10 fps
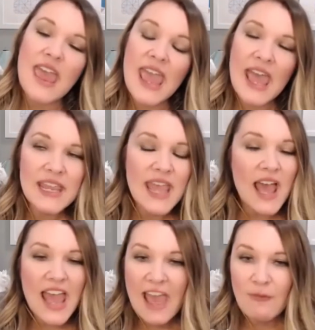And
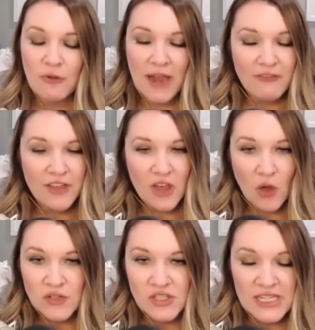yeah, I have private
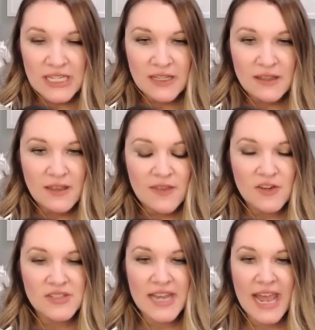coaching.
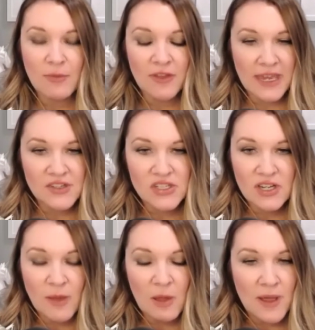There's an application
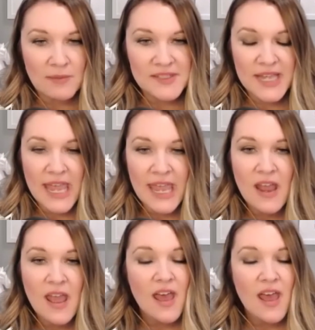on my website.